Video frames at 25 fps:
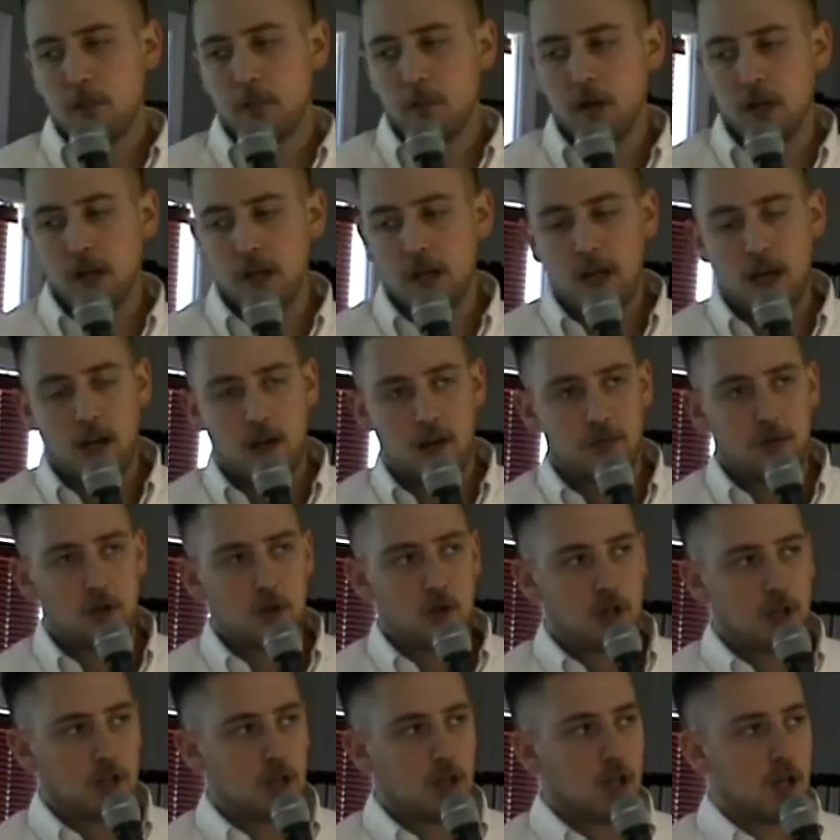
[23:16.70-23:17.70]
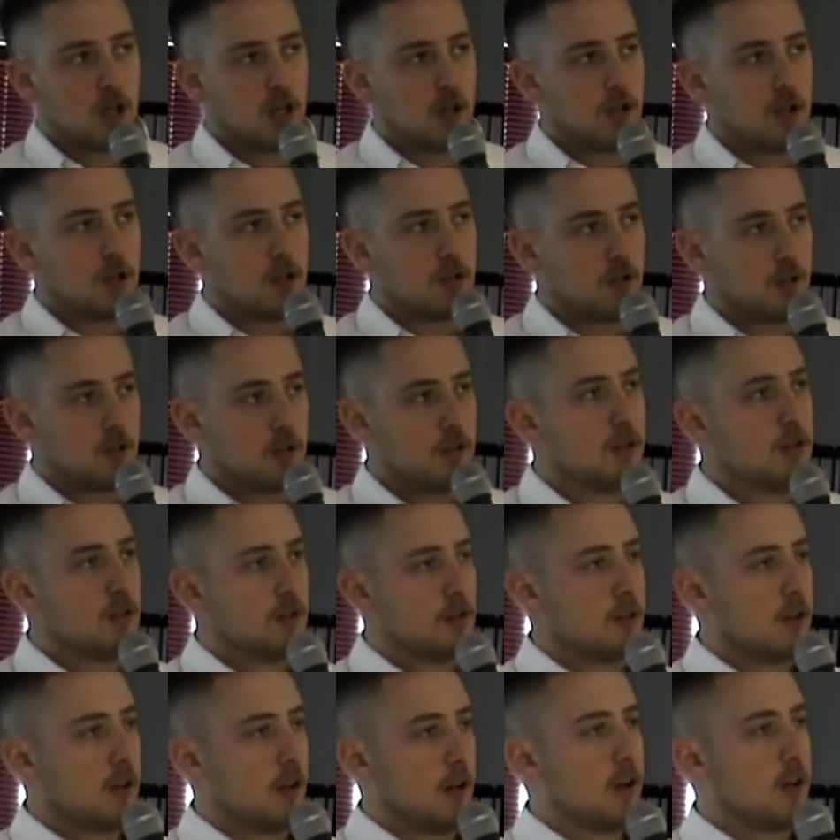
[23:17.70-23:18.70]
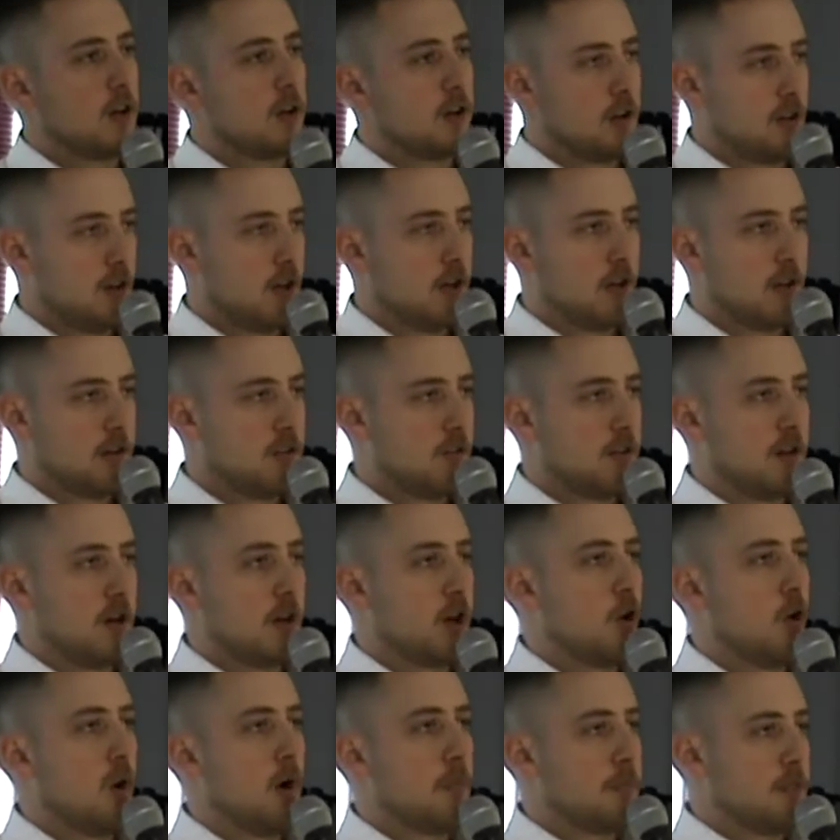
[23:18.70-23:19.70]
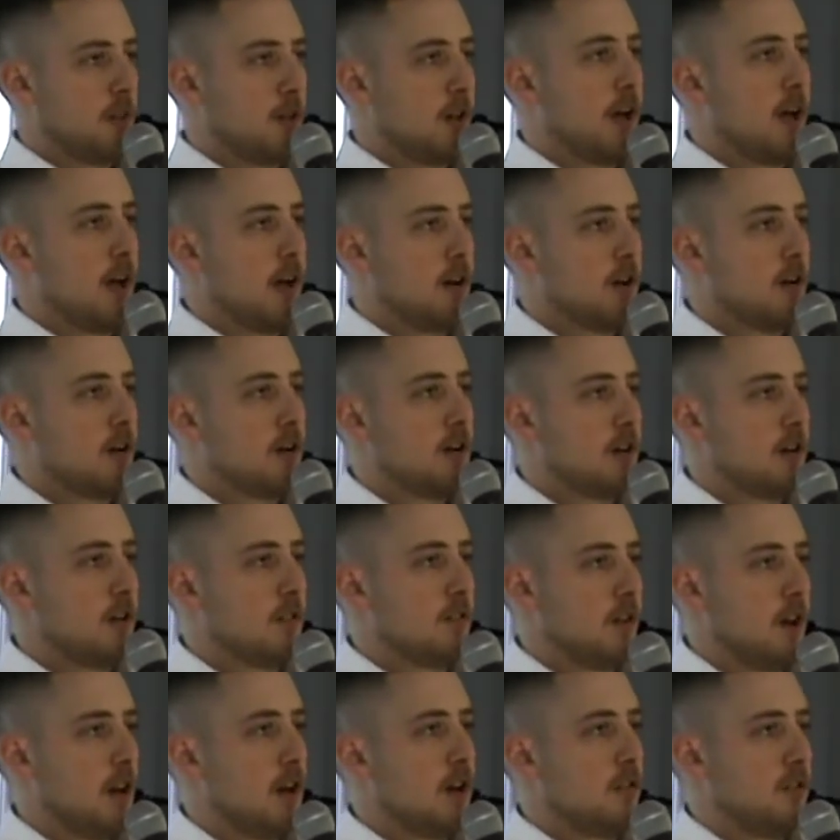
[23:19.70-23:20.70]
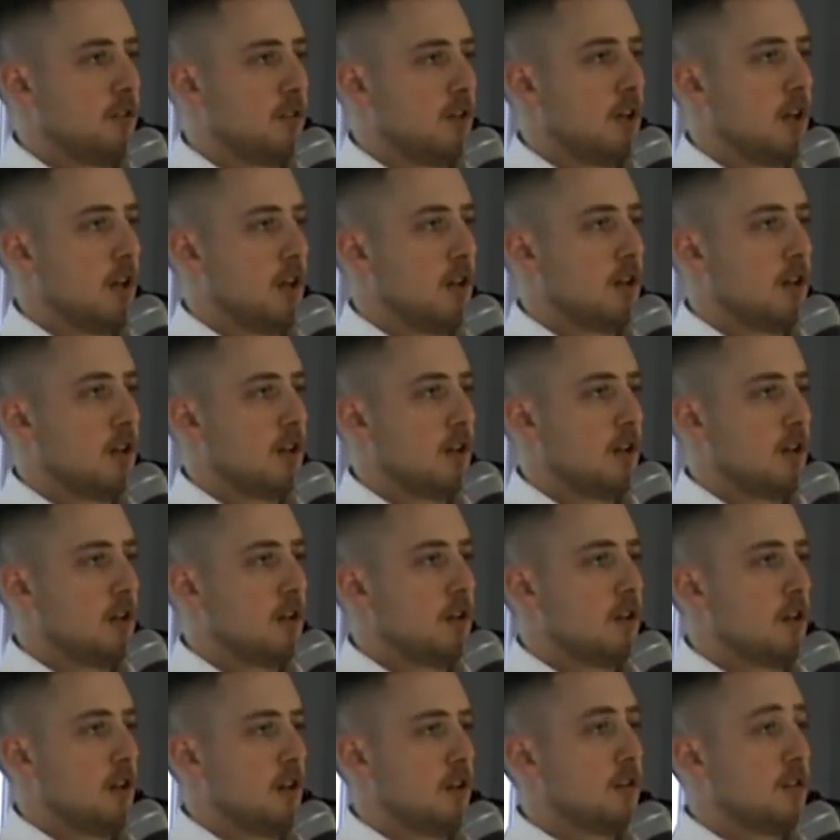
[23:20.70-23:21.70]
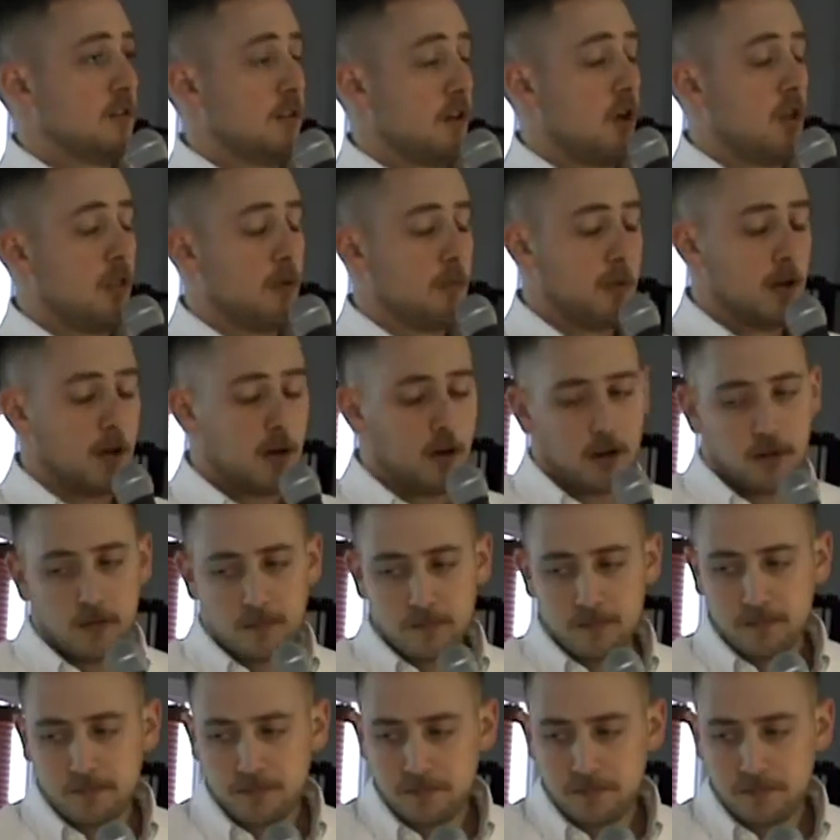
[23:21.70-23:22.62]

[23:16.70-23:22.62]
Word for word: But yeah, if you can get kind of, like I say, go up the ladder as high as you can, then, it's all the better.